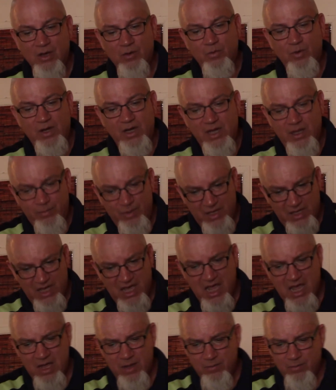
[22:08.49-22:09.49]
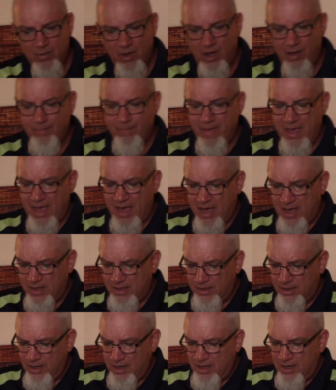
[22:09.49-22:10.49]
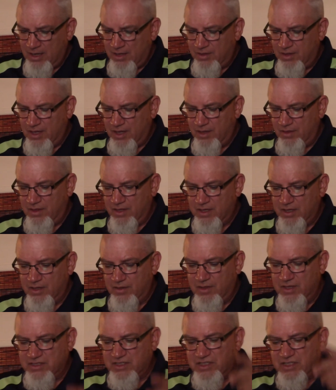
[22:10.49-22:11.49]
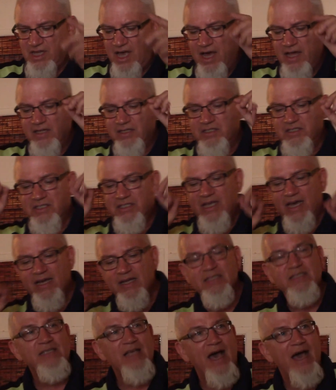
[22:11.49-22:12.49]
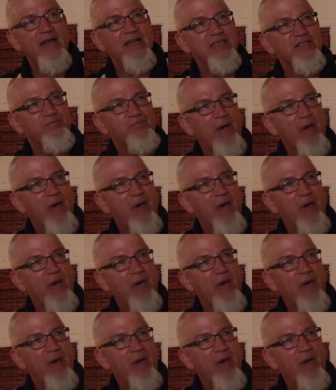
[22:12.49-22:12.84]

When he became a man the, the, the son set aside his